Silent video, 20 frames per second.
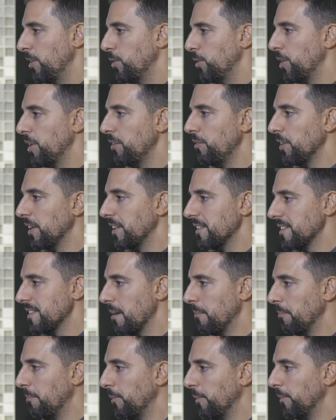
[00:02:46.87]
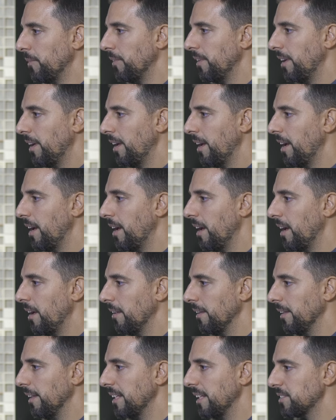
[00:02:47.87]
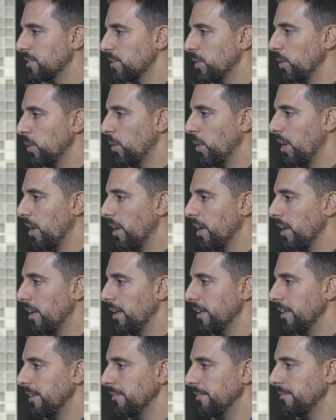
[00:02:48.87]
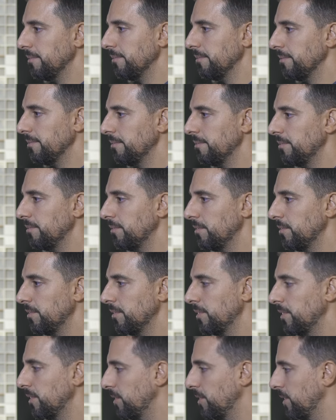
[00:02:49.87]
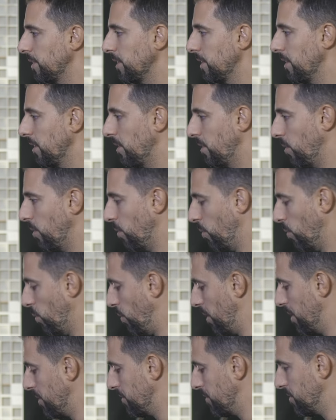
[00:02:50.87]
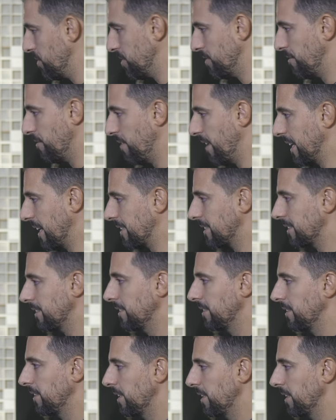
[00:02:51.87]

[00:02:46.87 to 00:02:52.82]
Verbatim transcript: To give you an example, uh, let's go on one of these effects.